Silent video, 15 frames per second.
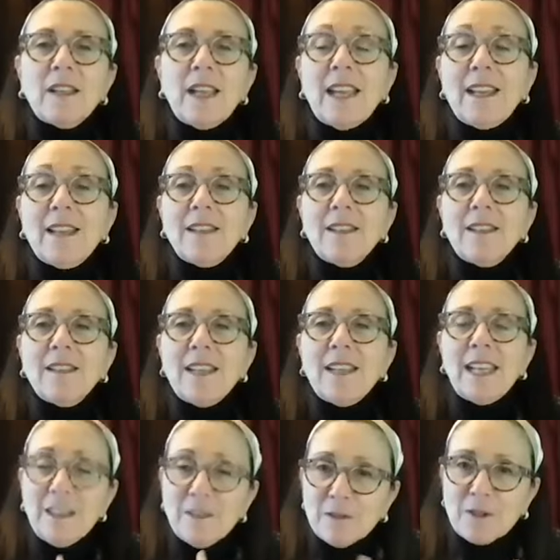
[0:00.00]
and
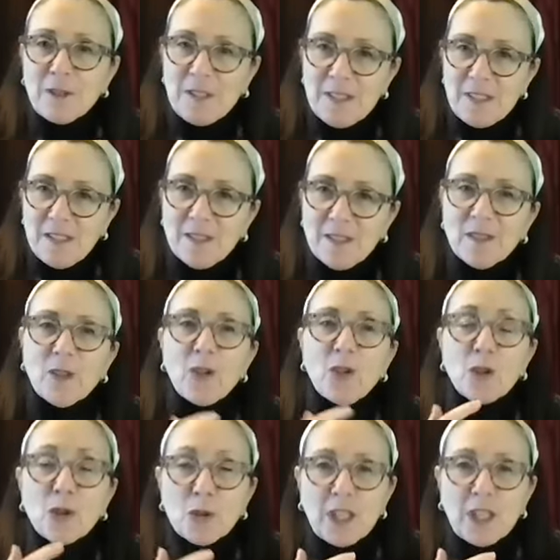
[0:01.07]
inferences
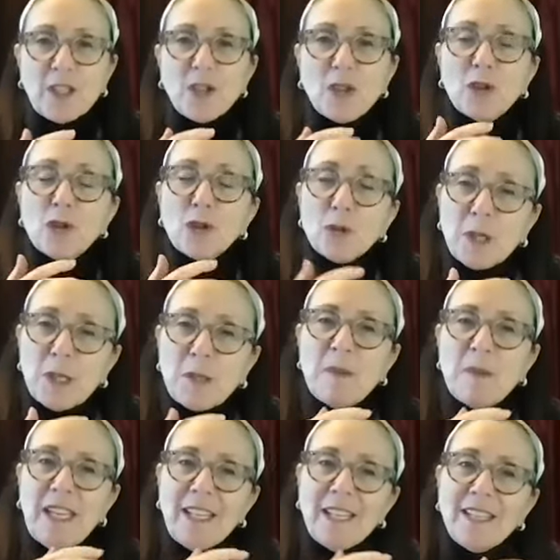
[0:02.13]
can
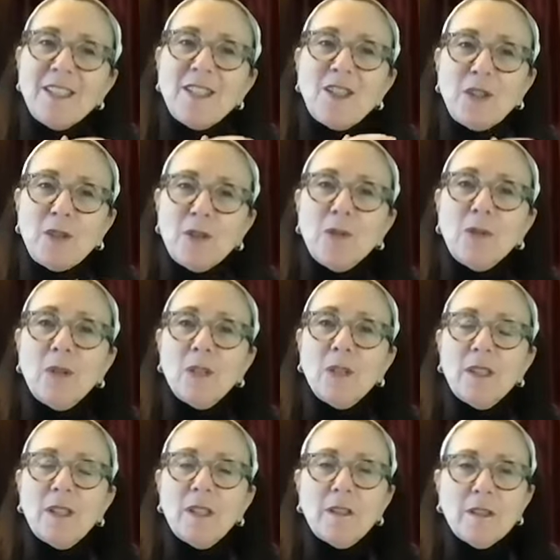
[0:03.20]
creep into
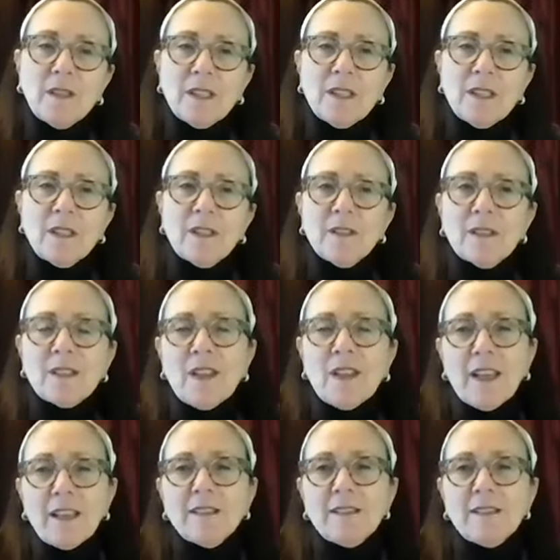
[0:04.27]
the
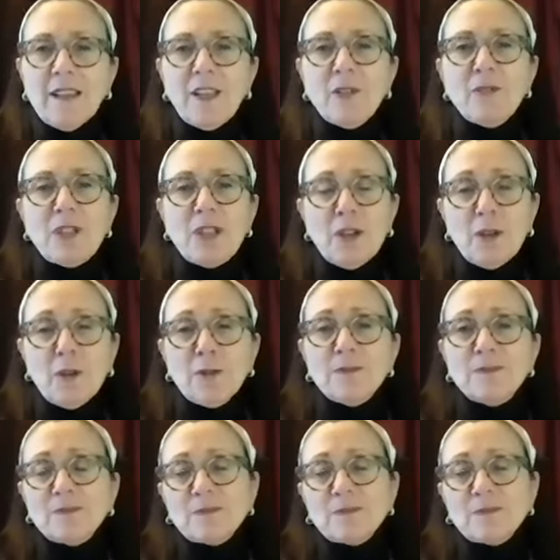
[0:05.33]
science that you do.